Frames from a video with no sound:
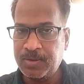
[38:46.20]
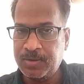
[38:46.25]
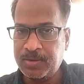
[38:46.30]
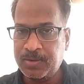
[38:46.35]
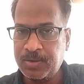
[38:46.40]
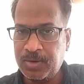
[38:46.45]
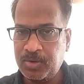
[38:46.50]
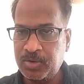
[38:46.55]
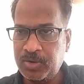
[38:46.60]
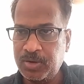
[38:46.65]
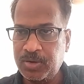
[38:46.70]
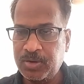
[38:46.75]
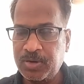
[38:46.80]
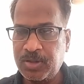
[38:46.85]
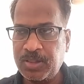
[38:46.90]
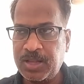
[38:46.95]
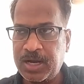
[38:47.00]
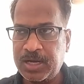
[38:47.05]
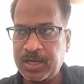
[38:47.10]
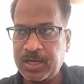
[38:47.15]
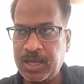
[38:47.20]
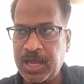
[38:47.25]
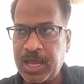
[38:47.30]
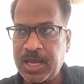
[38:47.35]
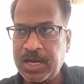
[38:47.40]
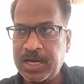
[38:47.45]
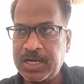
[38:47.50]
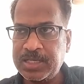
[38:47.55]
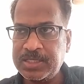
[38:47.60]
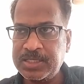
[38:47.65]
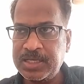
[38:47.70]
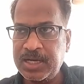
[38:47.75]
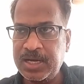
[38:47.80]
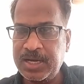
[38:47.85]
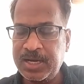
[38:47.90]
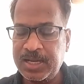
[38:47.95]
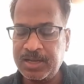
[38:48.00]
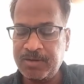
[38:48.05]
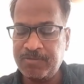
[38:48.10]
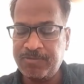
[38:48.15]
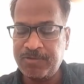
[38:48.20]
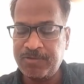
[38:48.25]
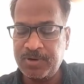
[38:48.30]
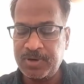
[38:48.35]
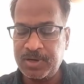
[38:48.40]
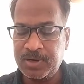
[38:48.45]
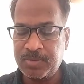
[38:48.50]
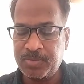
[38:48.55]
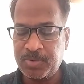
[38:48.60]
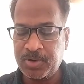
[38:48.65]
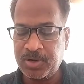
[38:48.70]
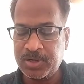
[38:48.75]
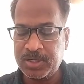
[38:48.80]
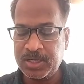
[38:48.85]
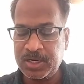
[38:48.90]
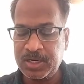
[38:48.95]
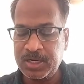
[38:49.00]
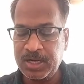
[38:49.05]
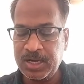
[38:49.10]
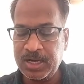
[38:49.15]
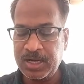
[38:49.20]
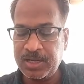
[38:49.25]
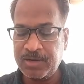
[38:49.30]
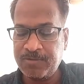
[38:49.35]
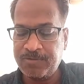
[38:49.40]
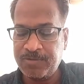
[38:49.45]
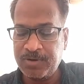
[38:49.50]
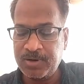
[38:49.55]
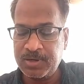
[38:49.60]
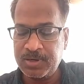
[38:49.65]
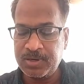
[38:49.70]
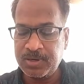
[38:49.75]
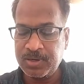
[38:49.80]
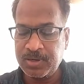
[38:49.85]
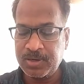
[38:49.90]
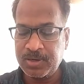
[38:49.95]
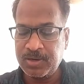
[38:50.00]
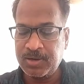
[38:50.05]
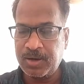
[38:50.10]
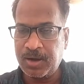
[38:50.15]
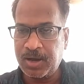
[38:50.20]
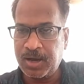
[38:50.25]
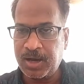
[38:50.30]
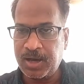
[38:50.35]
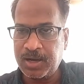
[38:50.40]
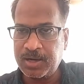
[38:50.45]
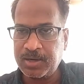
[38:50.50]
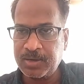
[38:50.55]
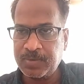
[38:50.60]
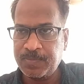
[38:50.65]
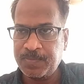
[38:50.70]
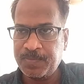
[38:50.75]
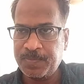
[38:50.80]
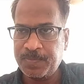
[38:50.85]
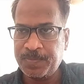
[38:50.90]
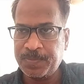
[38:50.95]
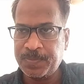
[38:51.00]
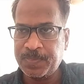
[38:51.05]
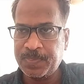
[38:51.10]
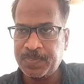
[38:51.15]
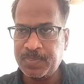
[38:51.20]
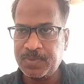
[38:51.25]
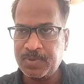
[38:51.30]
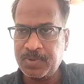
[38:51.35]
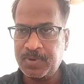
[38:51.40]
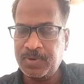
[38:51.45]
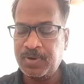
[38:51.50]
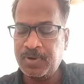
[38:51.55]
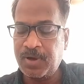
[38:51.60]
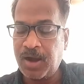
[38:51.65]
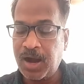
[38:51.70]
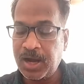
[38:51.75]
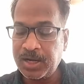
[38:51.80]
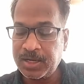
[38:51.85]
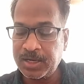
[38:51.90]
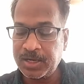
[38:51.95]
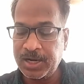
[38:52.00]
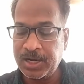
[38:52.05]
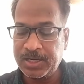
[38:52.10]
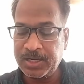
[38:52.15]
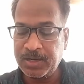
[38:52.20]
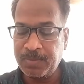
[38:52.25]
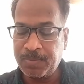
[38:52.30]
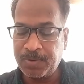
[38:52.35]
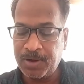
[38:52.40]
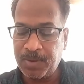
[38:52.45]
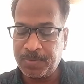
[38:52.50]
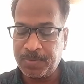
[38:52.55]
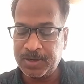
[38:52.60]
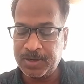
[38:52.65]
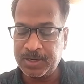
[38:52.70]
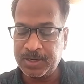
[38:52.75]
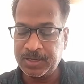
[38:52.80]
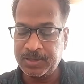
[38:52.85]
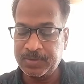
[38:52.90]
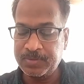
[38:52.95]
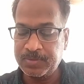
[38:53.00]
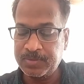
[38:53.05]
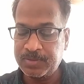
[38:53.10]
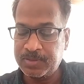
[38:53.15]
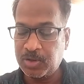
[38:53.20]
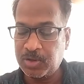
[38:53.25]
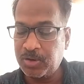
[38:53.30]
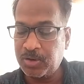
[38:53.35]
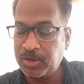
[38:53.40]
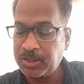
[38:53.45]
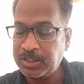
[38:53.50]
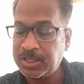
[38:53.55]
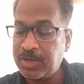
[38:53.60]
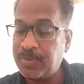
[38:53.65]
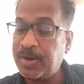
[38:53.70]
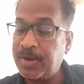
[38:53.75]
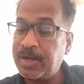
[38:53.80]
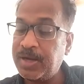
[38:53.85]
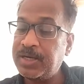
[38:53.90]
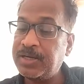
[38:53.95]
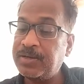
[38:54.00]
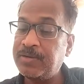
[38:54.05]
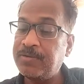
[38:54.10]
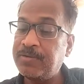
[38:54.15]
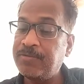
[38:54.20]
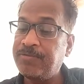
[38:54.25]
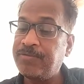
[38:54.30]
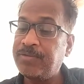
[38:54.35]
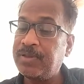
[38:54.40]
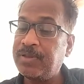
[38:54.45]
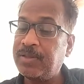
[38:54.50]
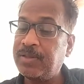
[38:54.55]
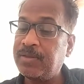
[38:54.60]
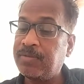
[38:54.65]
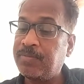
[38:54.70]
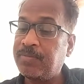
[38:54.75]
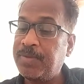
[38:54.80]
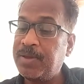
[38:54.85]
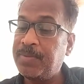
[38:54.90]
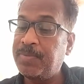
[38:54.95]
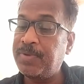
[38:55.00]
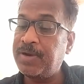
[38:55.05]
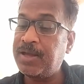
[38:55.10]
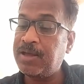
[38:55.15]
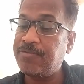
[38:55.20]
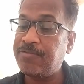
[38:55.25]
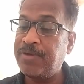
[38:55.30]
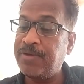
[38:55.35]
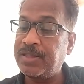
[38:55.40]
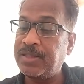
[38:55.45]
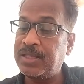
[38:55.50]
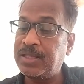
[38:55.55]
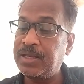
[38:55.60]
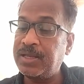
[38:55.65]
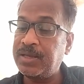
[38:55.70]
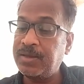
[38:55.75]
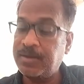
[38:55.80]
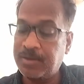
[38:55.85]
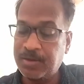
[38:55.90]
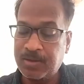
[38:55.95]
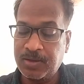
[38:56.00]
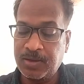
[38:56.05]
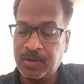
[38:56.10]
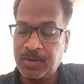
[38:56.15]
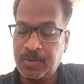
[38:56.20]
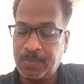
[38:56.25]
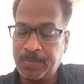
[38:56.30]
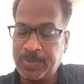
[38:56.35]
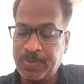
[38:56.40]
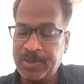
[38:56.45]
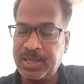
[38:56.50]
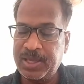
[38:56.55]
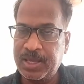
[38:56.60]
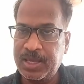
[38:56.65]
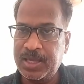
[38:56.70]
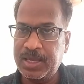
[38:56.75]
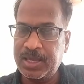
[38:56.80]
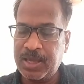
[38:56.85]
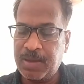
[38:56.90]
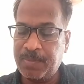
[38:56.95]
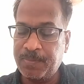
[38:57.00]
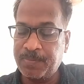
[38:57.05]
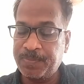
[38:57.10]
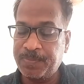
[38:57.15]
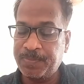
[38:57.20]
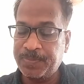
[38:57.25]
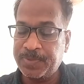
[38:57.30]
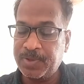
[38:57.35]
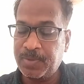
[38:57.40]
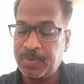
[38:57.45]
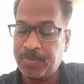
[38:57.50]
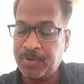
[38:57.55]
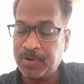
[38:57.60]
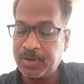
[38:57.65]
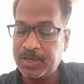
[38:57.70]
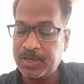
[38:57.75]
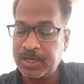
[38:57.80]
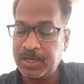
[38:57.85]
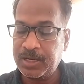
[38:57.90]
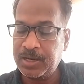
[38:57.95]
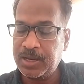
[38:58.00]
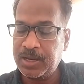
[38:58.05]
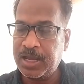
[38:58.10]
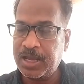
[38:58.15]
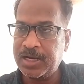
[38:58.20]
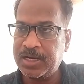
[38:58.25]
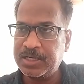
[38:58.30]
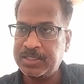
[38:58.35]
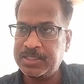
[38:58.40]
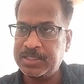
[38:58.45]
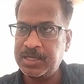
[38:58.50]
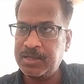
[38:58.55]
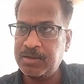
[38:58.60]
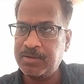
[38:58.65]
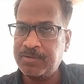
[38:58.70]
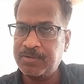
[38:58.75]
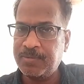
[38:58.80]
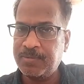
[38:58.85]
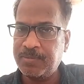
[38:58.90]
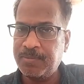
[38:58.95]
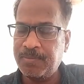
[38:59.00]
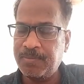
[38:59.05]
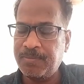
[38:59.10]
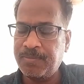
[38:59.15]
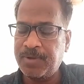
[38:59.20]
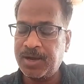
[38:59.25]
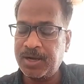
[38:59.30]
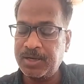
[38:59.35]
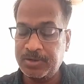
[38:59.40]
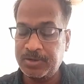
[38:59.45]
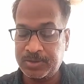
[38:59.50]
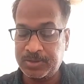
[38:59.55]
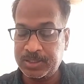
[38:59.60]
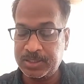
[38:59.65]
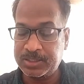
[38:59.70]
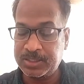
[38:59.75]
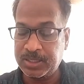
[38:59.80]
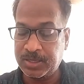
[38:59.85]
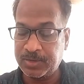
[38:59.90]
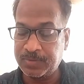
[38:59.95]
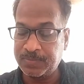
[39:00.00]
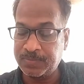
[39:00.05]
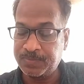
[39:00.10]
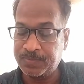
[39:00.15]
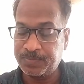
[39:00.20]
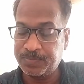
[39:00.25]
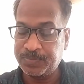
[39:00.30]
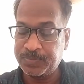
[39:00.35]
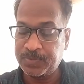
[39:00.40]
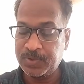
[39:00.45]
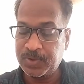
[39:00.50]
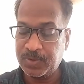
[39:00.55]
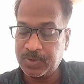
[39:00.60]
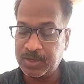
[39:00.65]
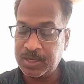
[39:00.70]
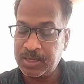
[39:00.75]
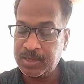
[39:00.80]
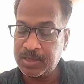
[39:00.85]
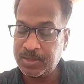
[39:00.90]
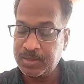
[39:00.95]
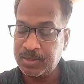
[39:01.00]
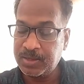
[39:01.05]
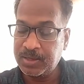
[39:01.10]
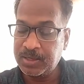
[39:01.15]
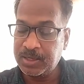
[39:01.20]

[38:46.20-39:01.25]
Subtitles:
so you know that energy yielding food, protein yielding food are not eating properly. Throughout the world, people are facing PEM, protein energy malnutrition. Okay,